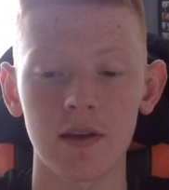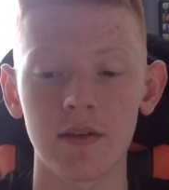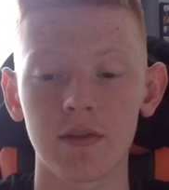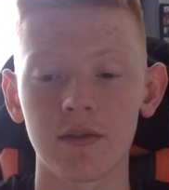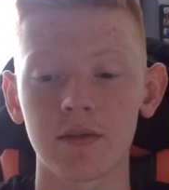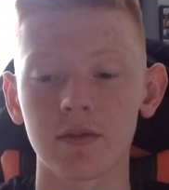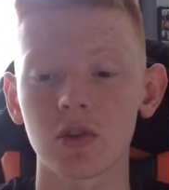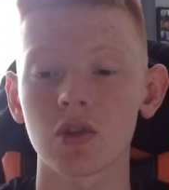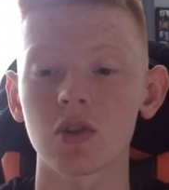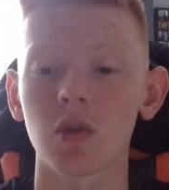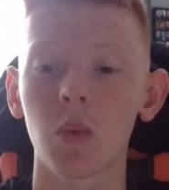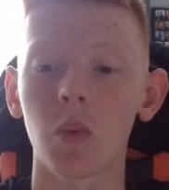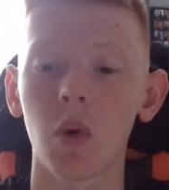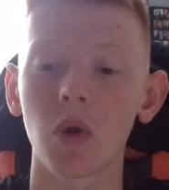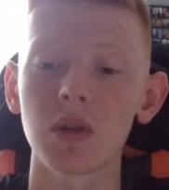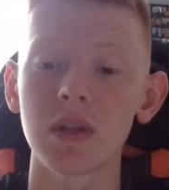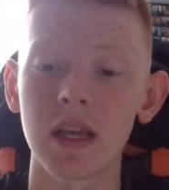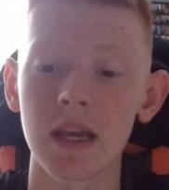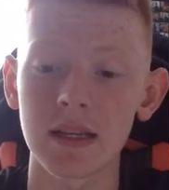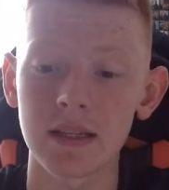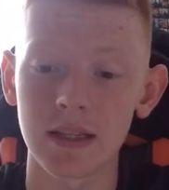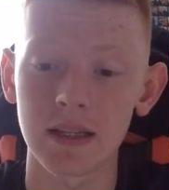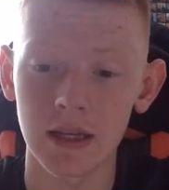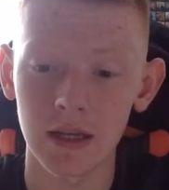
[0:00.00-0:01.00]
just a
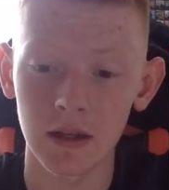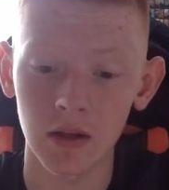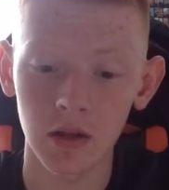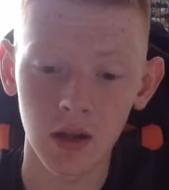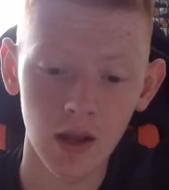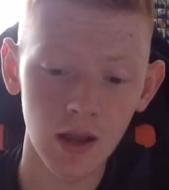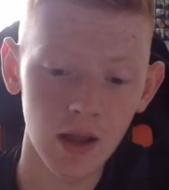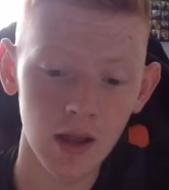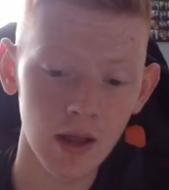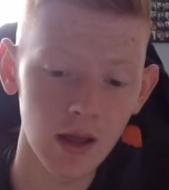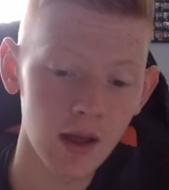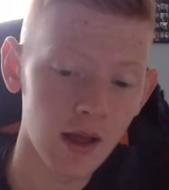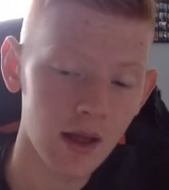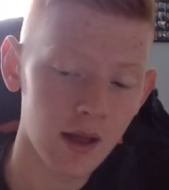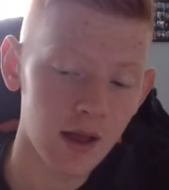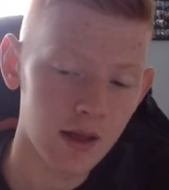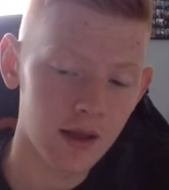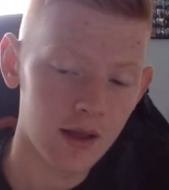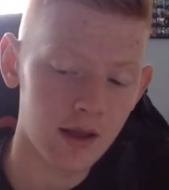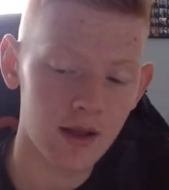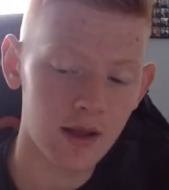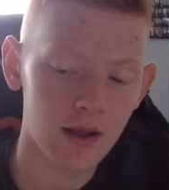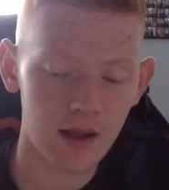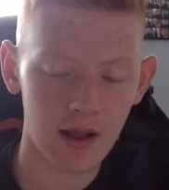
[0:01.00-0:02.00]
one-year deal.
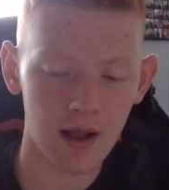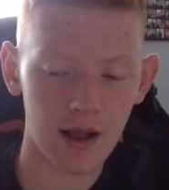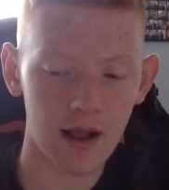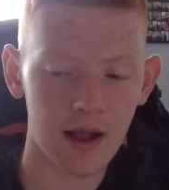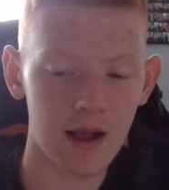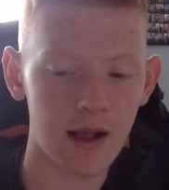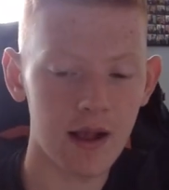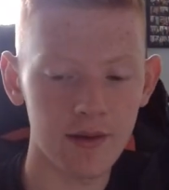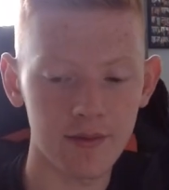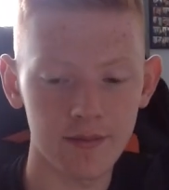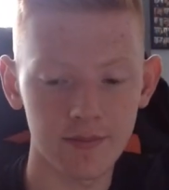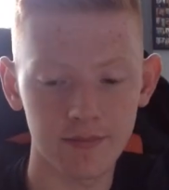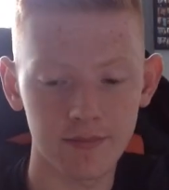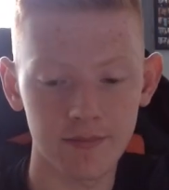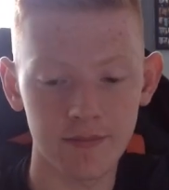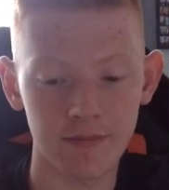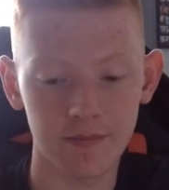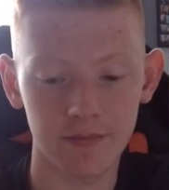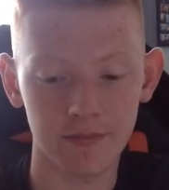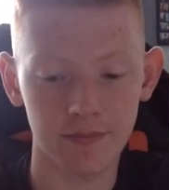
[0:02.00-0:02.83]
Um,